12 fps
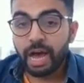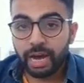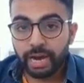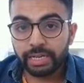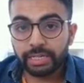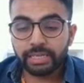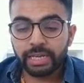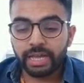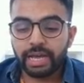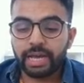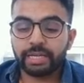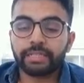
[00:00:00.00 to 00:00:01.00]
IELTS,
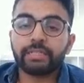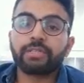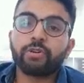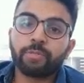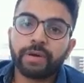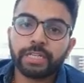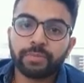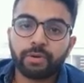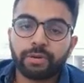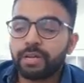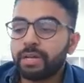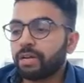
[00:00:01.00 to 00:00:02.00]
and then your
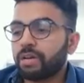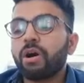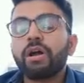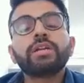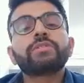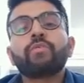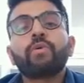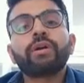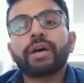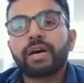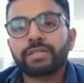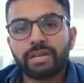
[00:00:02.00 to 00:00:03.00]
passport. College
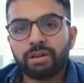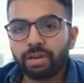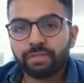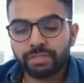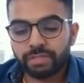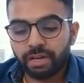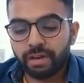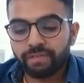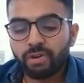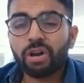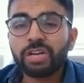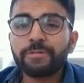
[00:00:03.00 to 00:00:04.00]
won't ask a lot of
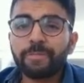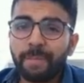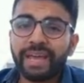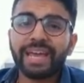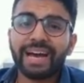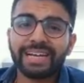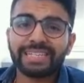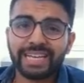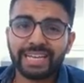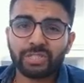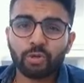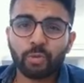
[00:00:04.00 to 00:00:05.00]
stuff. College may ask
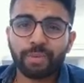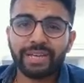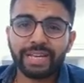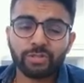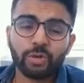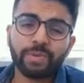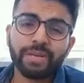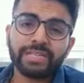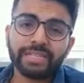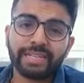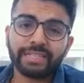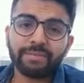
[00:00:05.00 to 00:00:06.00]
SOP. SOP
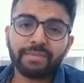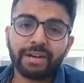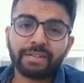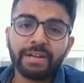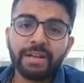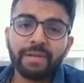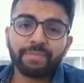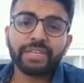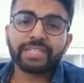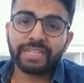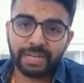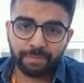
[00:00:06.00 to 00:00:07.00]
is nothing but the
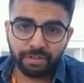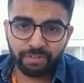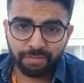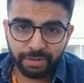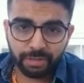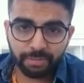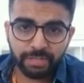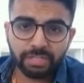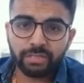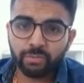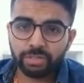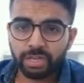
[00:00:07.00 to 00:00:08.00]
statement of
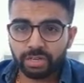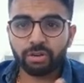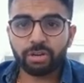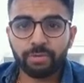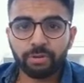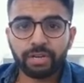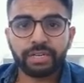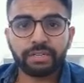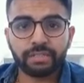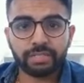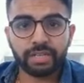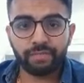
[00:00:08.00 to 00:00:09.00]
purpose, which I'll talk about later
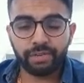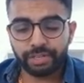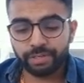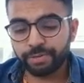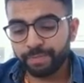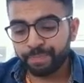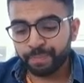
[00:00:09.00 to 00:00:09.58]
in the same video.